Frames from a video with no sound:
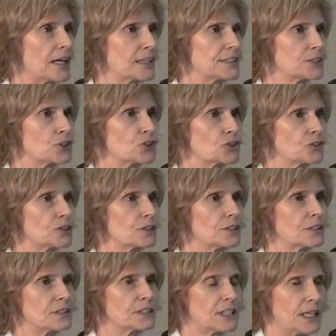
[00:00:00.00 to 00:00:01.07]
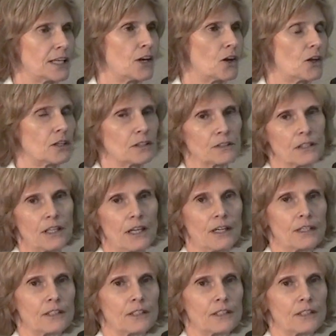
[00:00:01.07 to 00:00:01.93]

I should take on